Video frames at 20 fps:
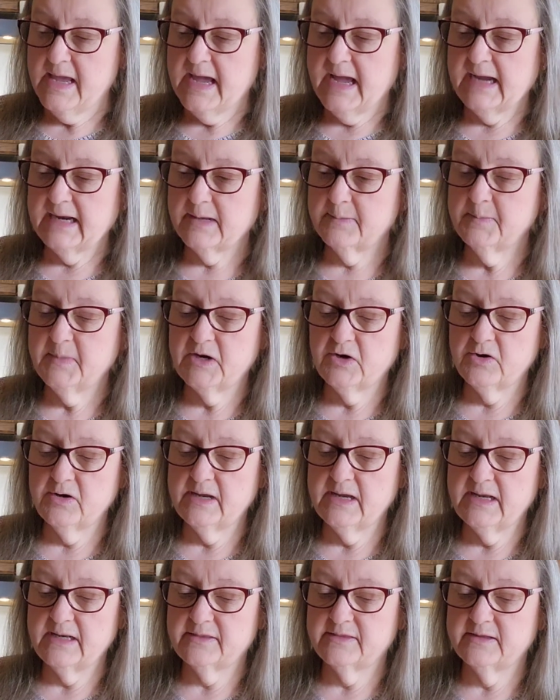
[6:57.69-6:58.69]
I can
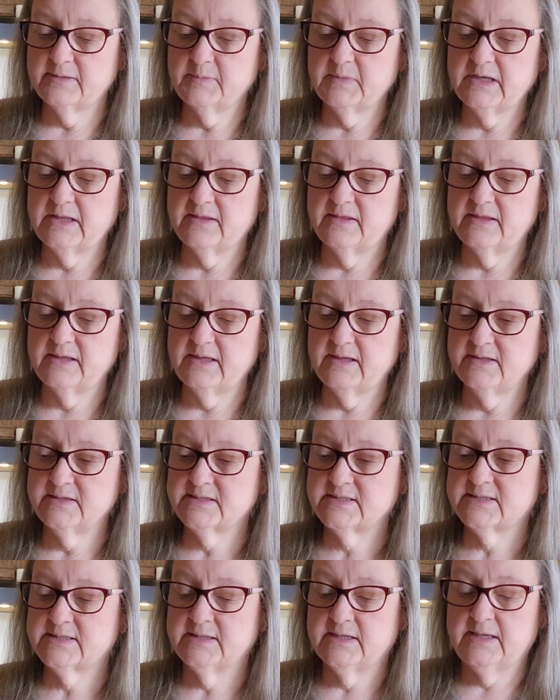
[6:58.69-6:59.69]
marinate them in
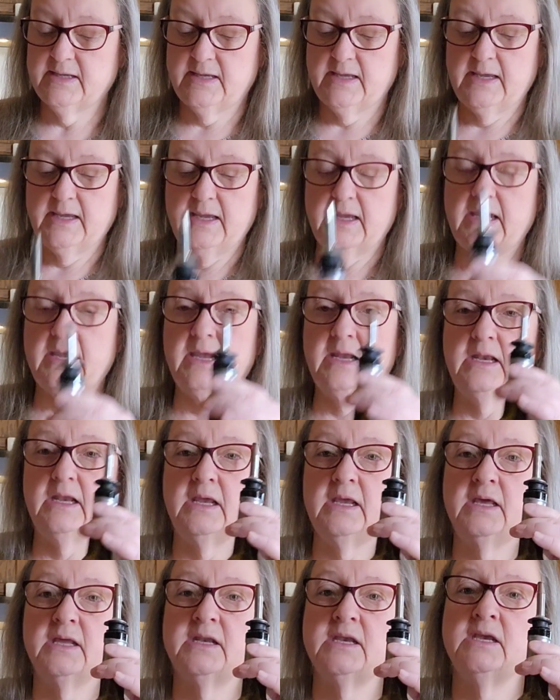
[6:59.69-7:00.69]
this, and
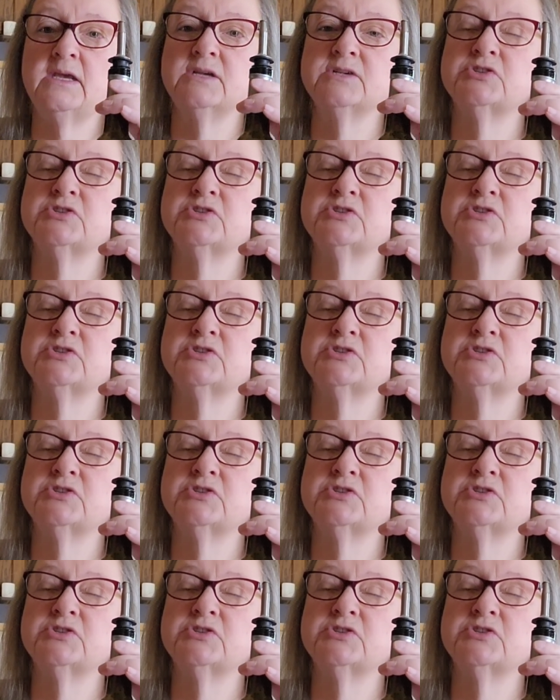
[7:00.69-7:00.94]
it is